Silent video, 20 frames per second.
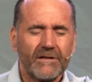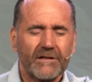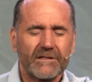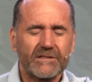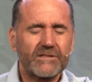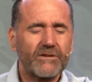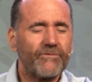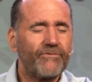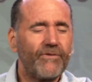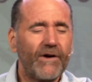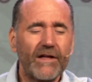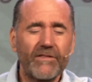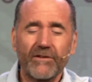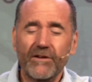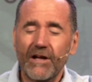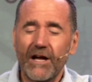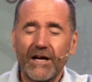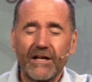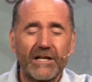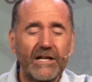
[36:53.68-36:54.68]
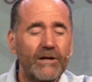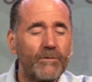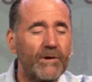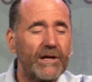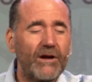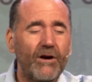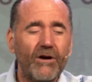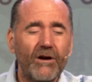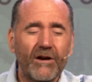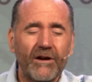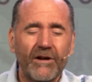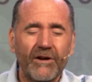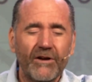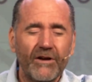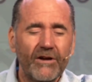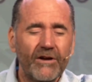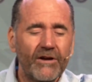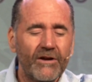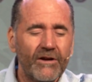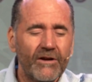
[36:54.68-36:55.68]
And so, Father God, here we are,
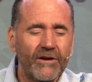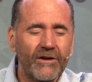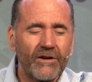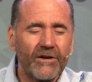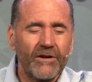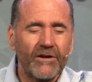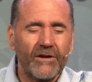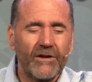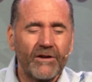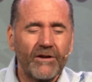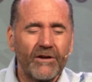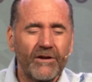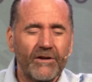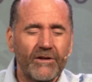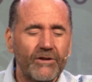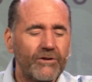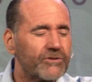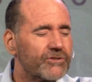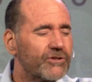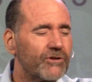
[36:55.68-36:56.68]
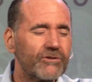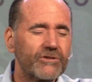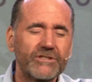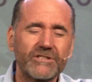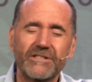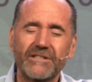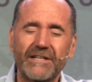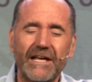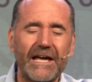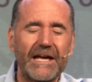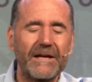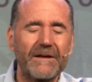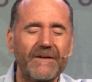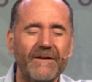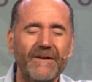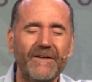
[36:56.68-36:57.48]
your church today.